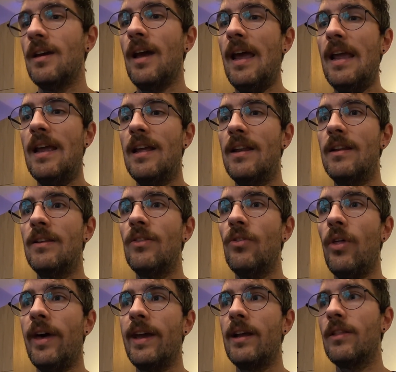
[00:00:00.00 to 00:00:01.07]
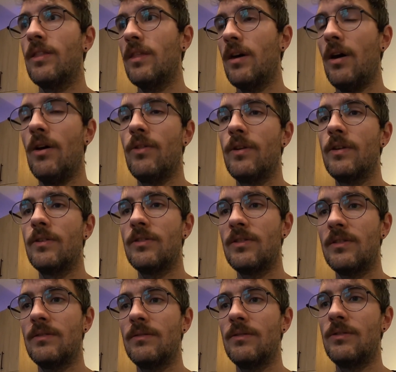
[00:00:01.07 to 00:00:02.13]
and like the others
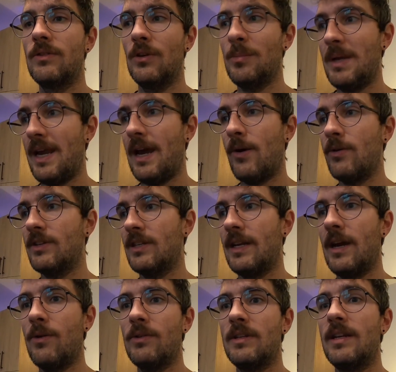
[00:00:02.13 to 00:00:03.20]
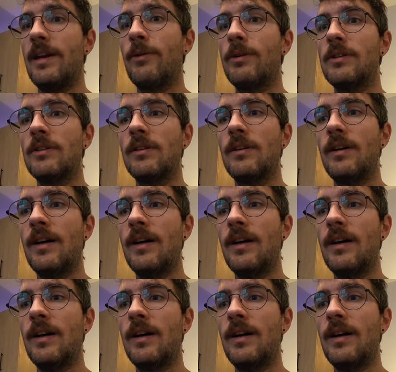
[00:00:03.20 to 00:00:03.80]
took me hours and hours and hours.